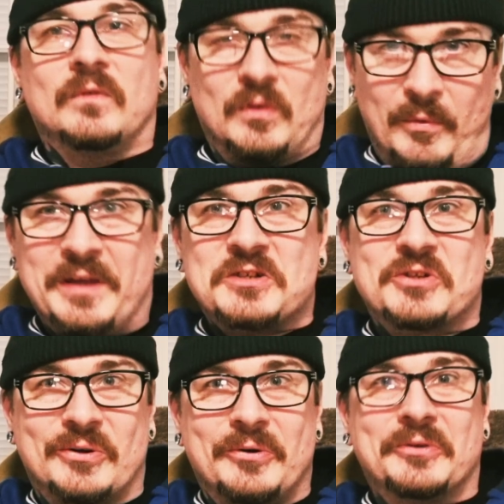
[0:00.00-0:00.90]
So make
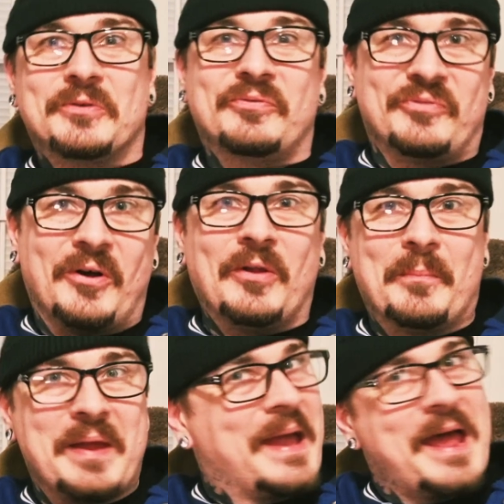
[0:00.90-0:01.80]
sure to
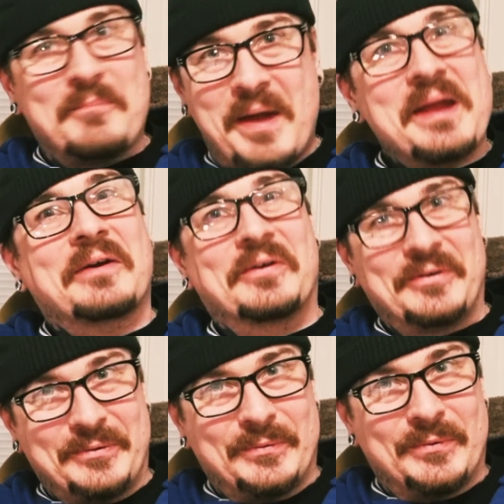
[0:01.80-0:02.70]
follow me and my
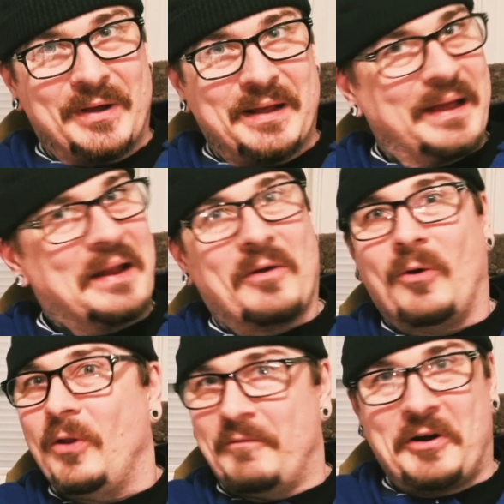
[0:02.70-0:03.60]
crew and
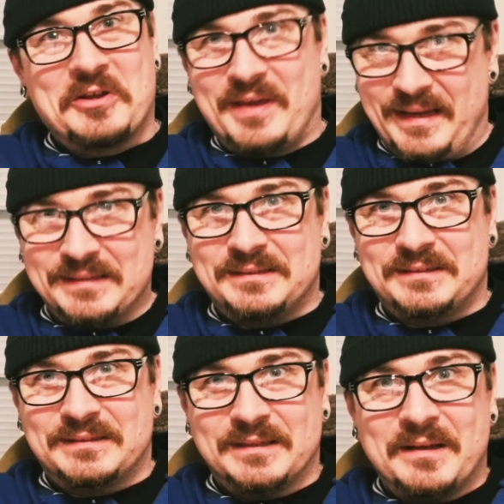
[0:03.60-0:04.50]
all of our
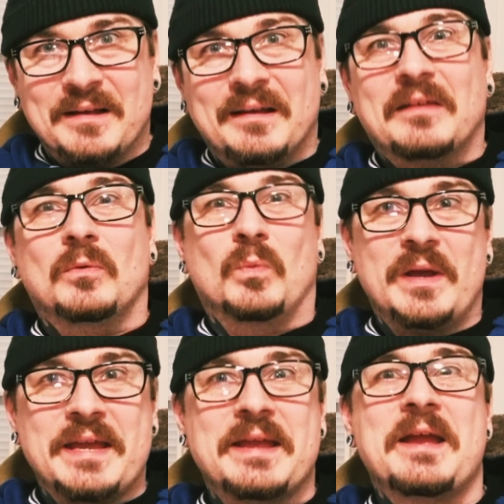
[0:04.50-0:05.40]
guests as
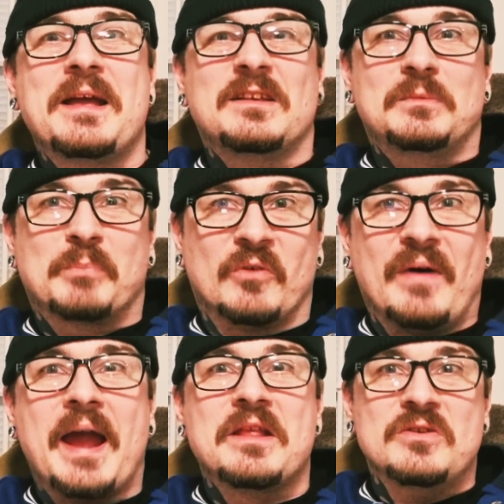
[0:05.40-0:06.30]
we
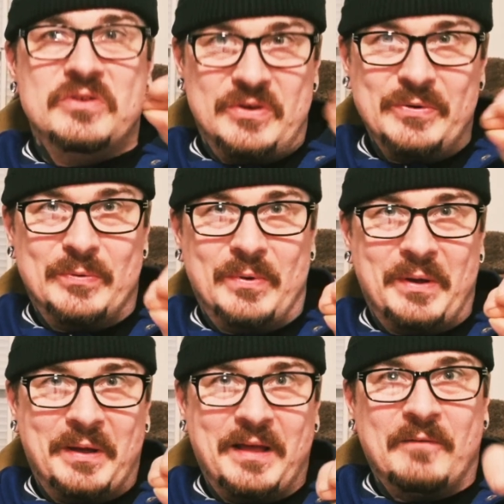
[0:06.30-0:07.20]
provide you
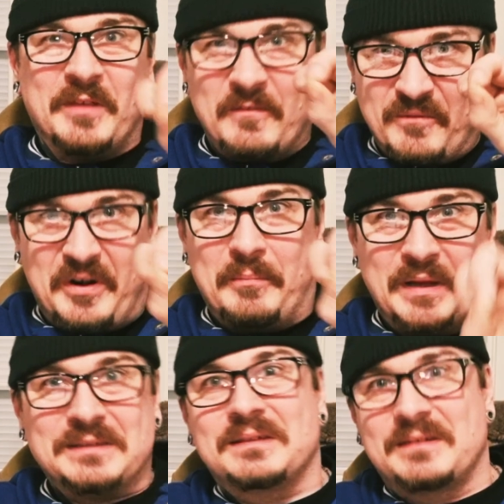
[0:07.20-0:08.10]
the very
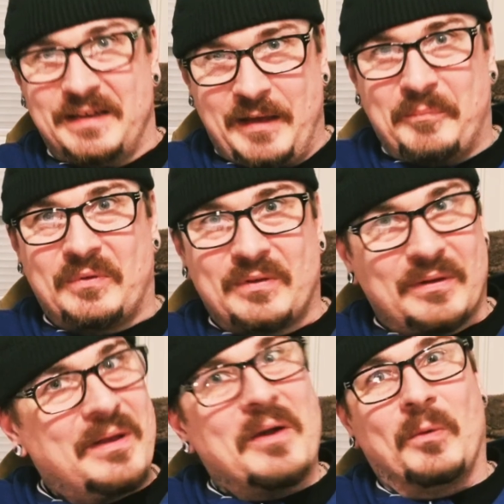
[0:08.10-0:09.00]
best
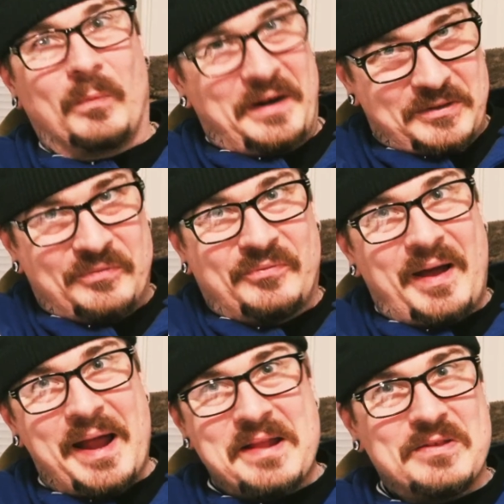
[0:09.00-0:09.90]
tips on where to
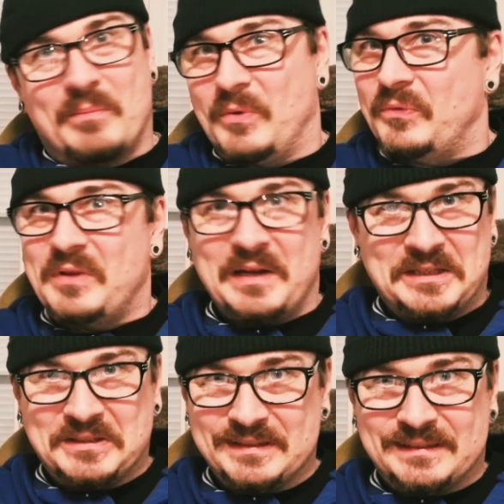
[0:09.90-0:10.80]
find your most
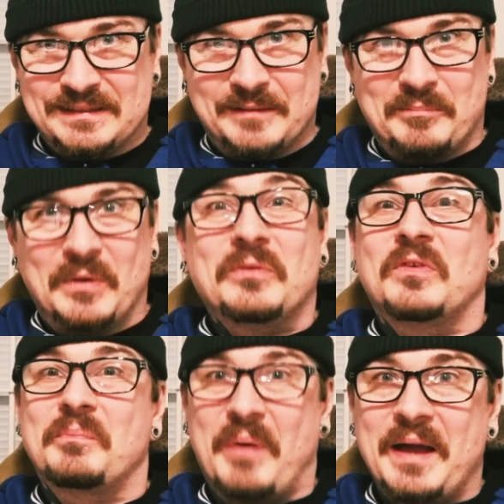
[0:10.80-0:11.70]
delicious and
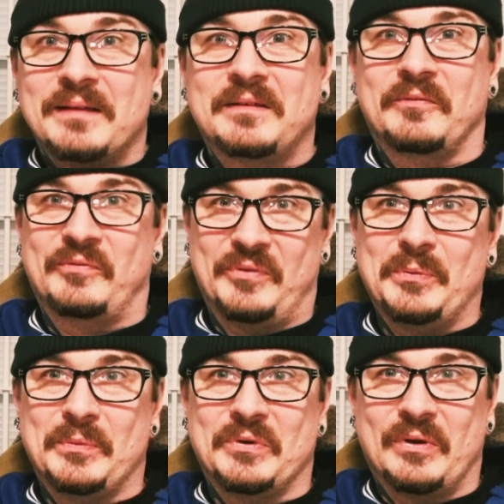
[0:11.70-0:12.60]
most spicy
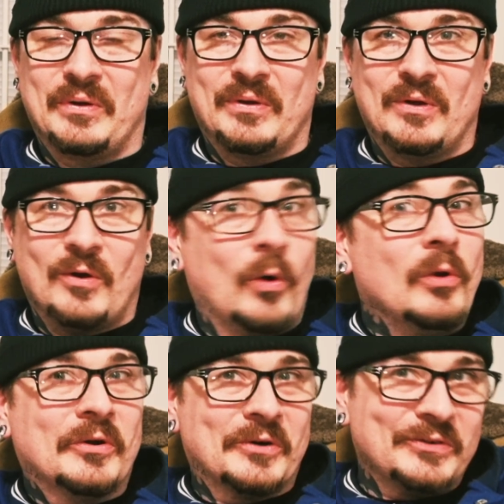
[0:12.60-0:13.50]
food
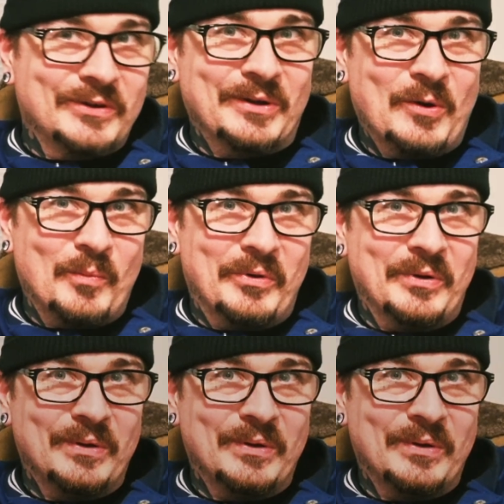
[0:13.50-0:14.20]
all across the globe.